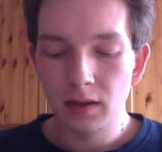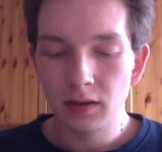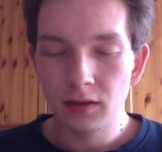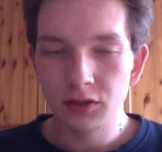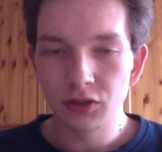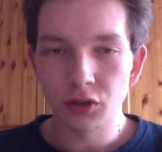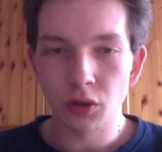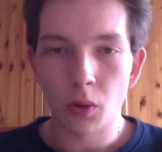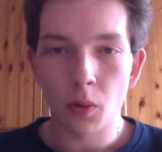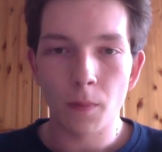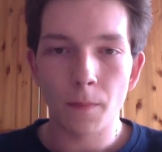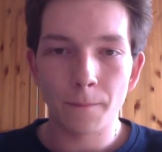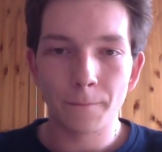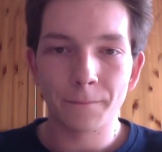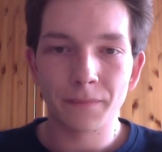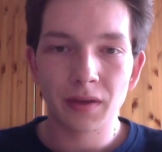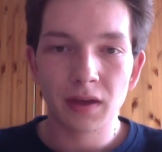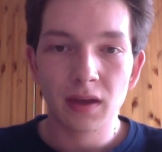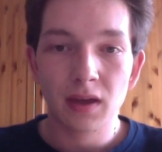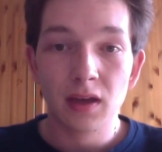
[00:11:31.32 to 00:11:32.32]
So
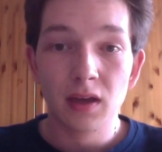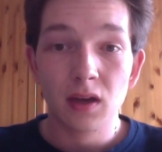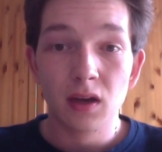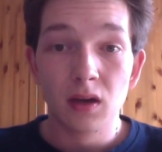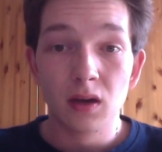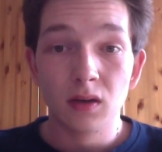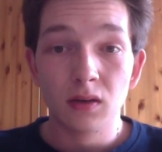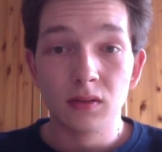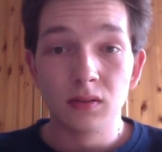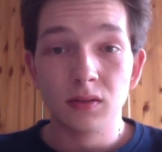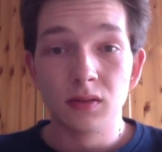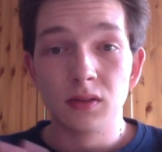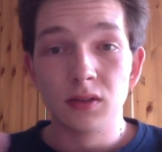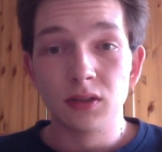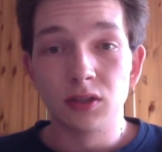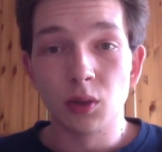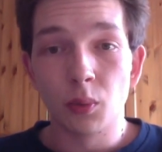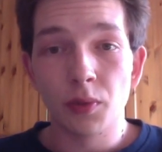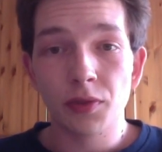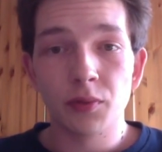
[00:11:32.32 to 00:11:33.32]

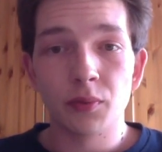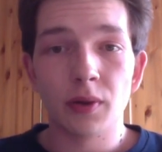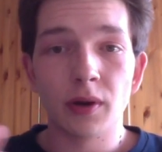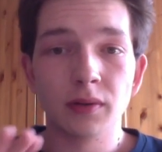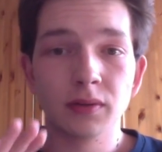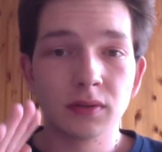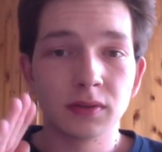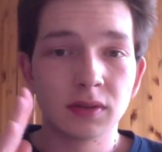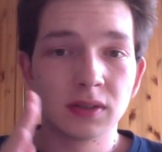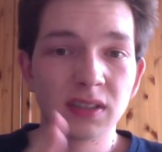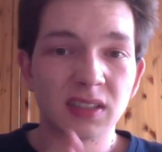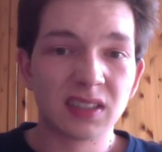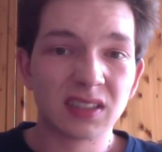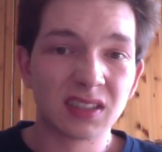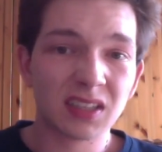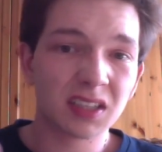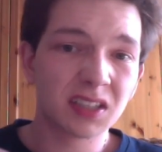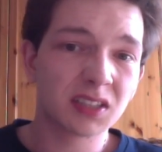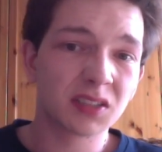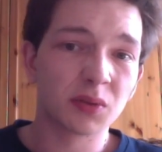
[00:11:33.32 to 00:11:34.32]
with around
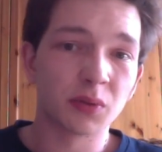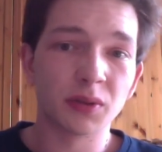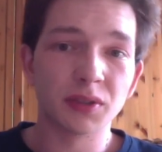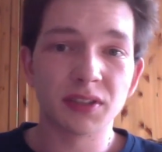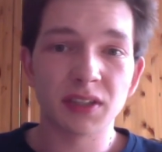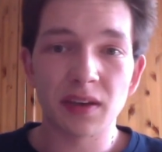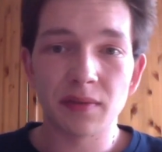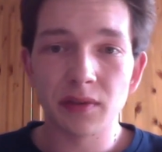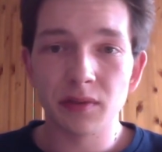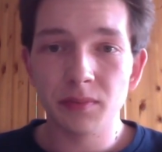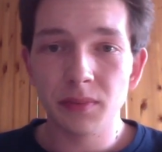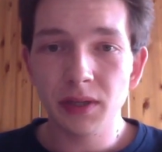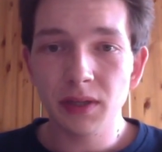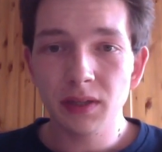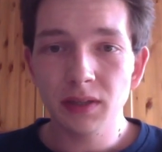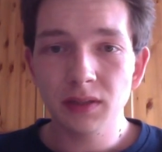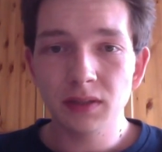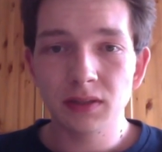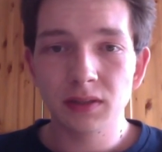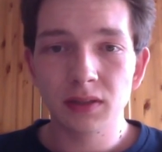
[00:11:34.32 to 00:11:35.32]
6 or 7
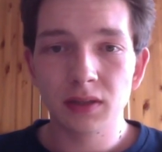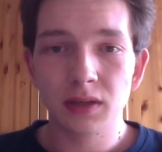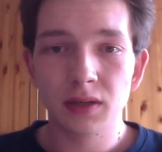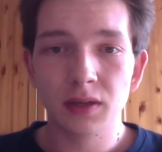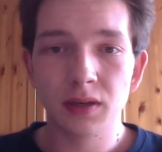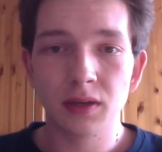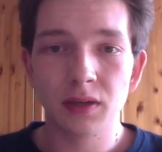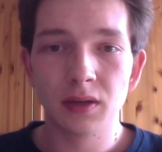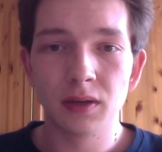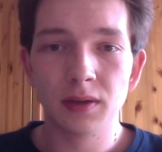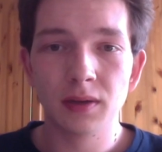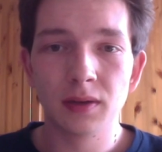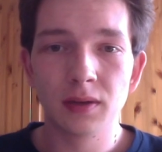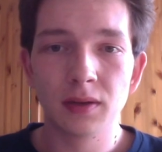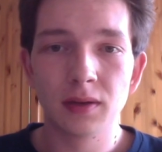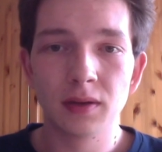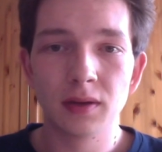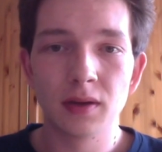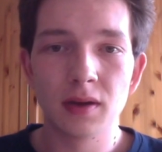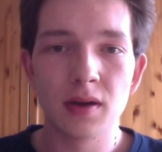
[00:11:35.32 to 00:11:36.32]
minutes,
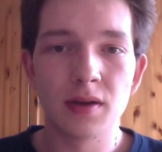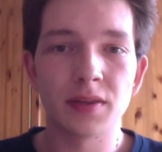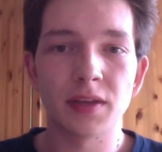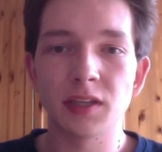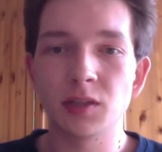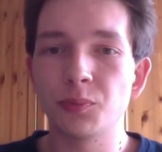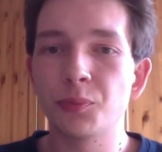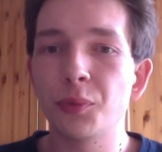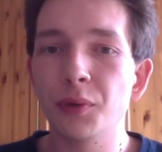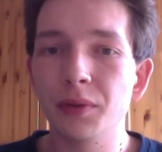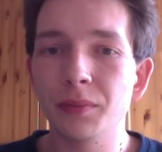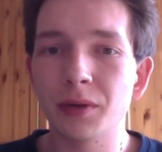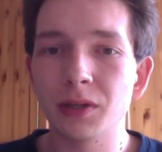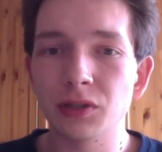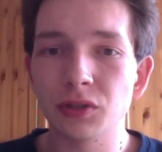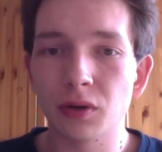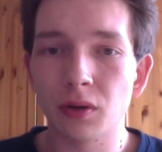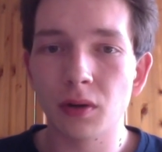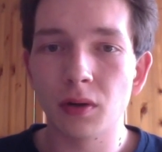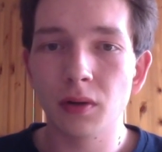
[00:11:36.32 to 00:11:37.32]
that's pretty
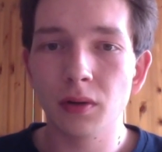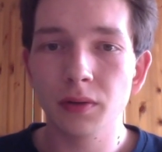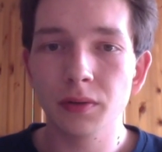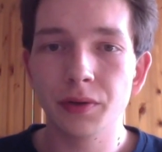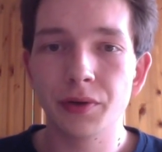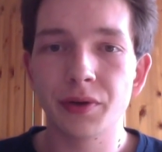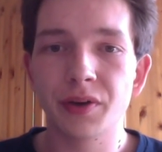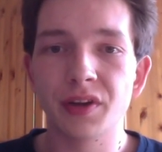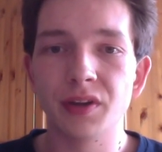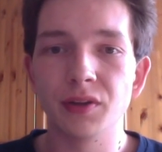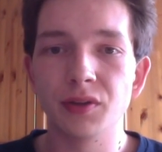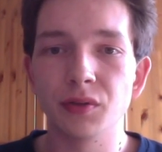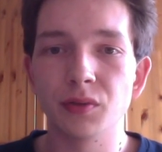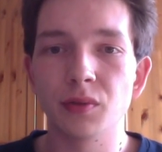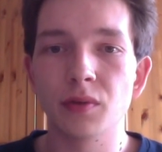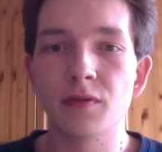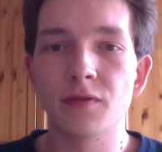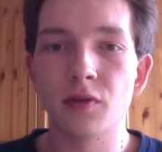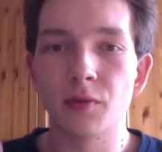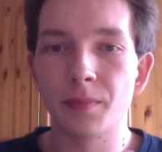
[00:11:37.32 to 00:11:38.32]
much all you're gonna
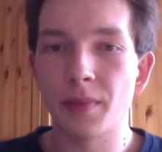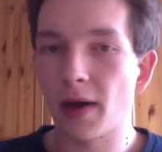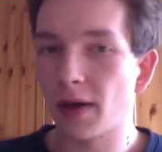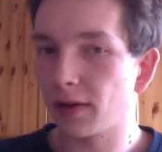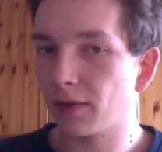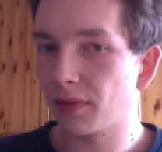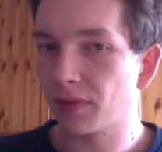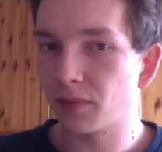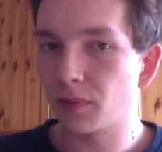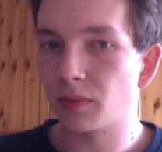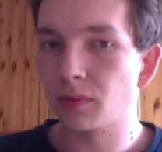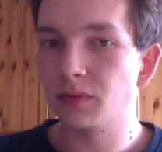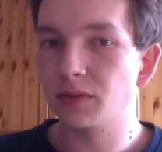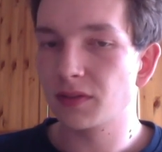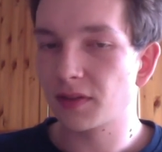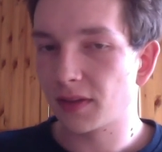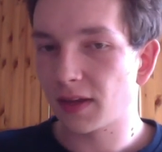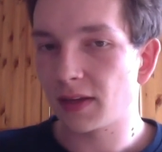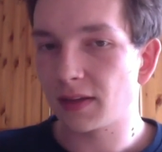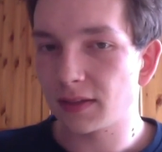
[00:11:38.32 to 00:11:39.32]
do for body throws
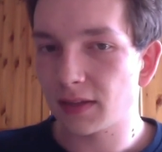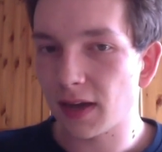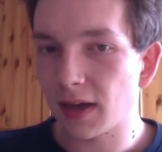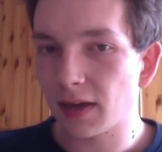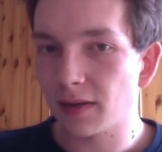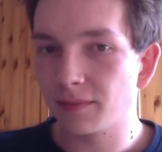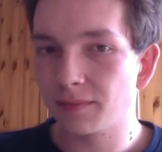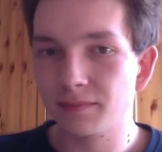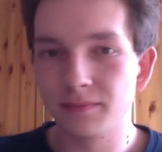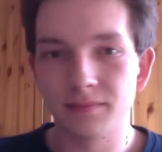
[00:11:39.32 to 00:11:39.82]
that day.